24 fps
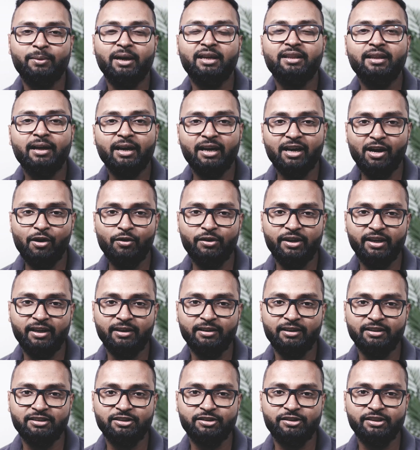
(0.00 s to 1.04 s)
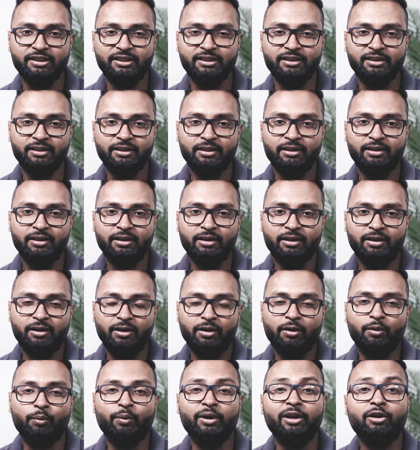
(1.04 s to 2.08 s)
by the accounting industry,
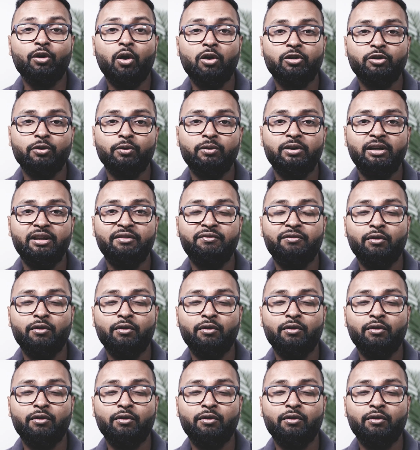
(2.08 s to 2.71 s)
we not only